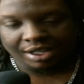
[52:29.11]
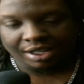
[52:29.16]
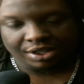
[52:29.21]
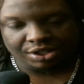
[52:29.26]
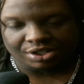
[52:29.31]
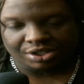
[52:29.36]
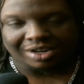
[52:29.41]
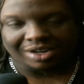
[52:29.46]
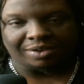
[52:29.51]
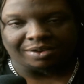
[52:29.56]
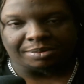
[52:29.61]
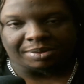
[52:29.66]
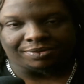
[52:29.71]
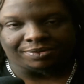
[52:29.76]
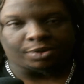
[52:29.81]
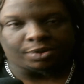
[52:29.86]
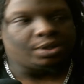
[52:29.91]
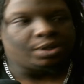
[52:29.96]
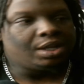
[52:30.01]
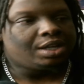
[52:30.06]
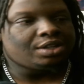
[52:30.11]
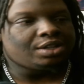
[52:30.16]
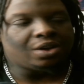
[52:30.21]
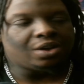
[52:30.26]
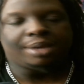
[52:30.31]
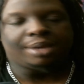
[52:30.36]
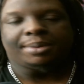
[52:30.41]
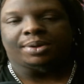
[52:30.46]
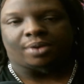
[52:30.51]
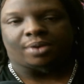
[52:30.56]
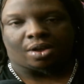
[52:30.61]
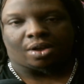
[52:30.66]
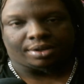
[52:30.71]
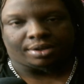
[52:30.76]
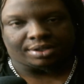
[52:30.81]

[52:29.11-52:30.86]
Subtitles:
She's never been full. Don't get me wrong.